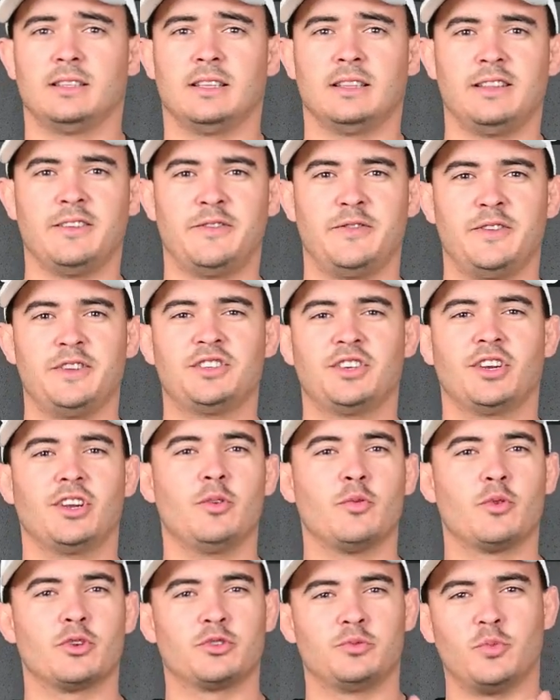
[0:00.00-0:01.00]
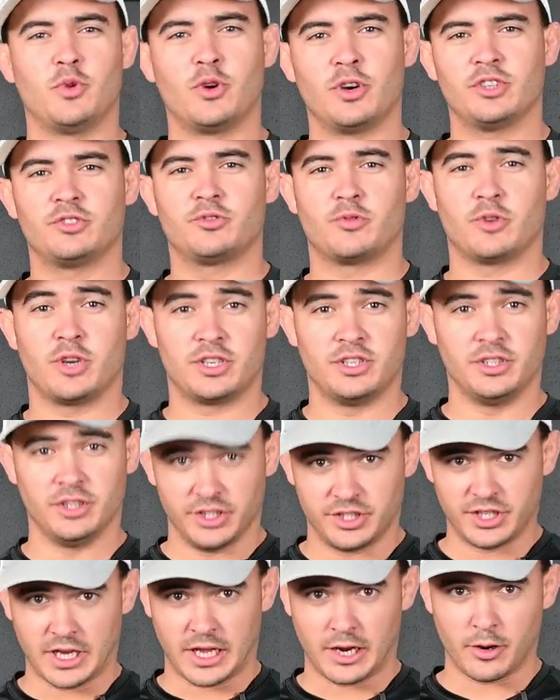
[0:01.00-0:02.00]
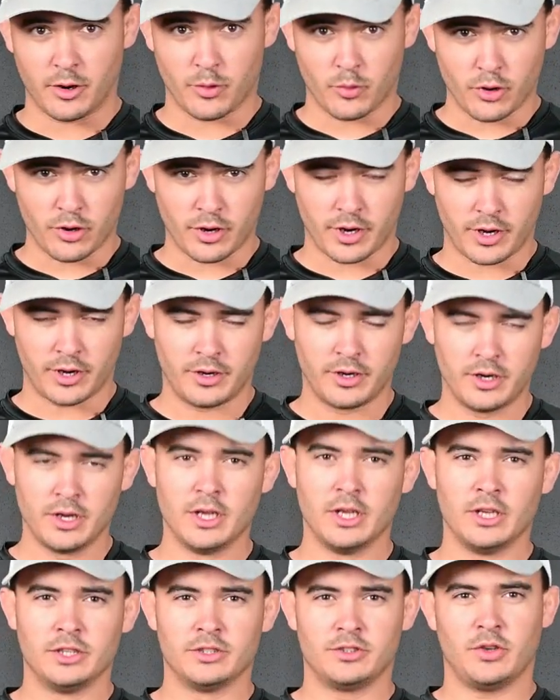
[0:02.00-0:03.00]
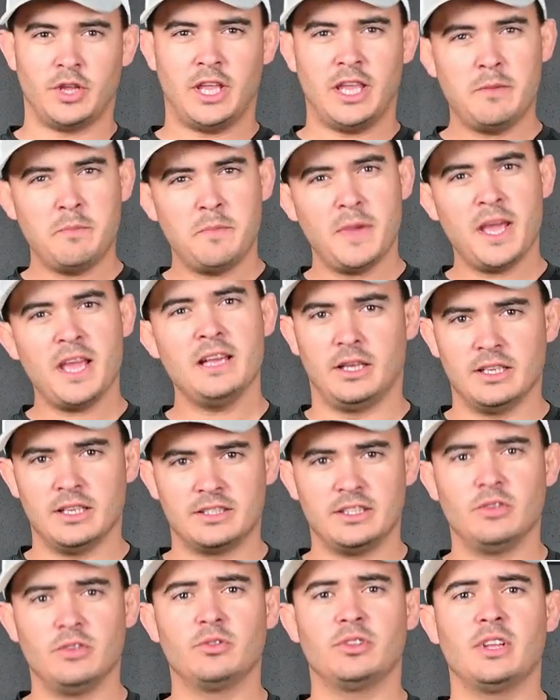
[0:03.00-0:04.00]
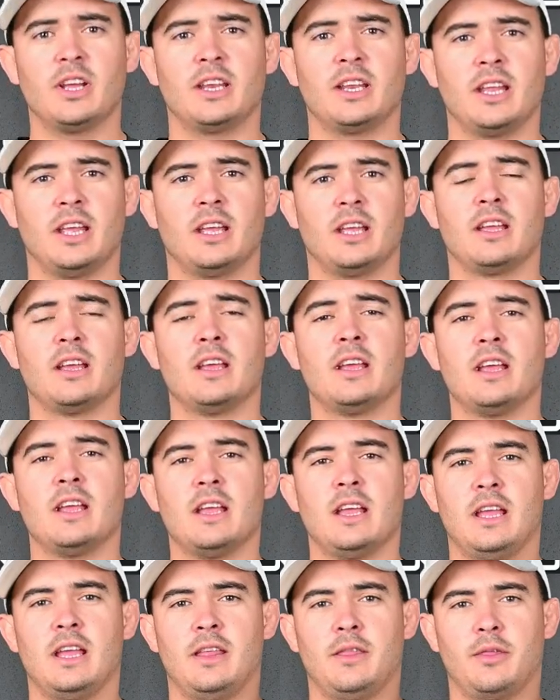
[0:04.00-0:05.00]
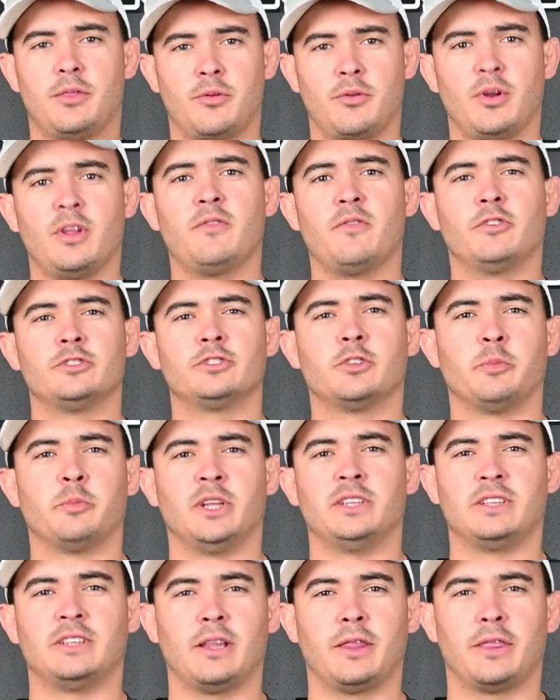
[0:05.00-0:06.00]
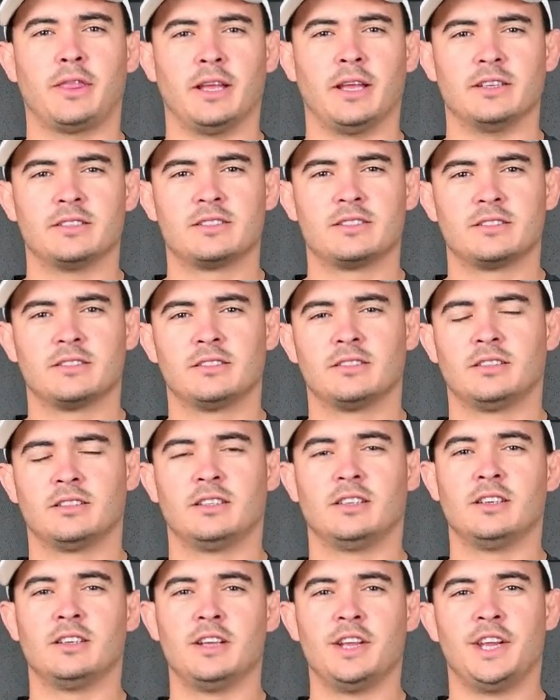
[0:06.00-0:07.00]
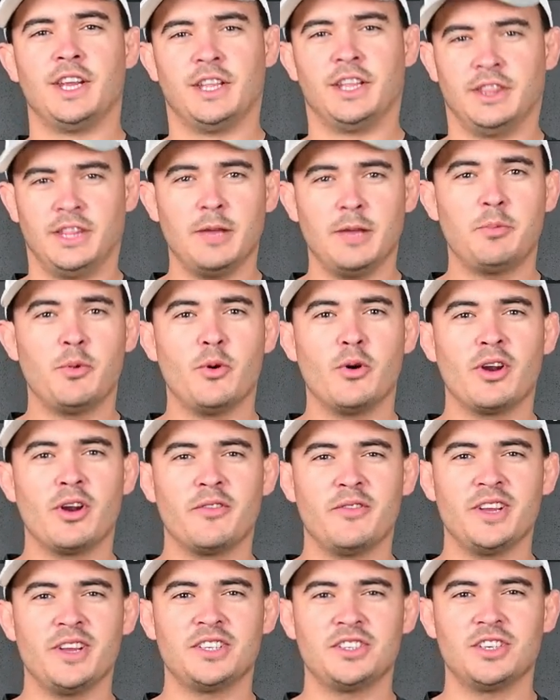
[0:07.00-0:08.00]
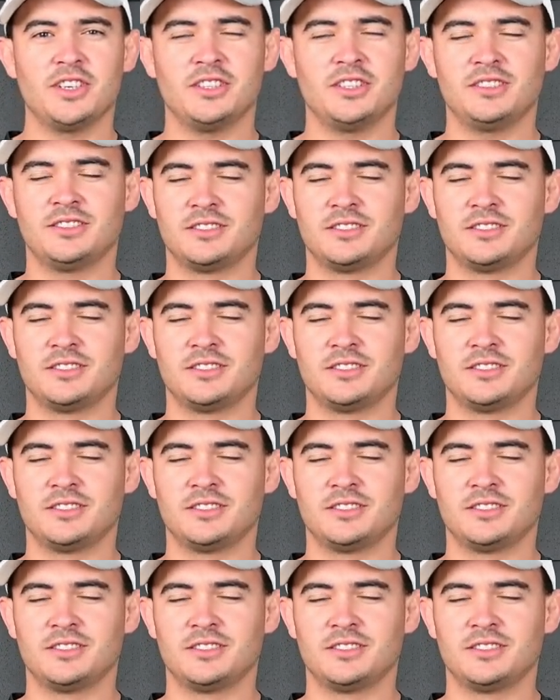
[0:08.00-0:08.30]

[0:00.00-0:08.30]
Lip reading: that the fishery was more stretched in the shallower water. So he based his new technique in three fundamental things: deep water fishing,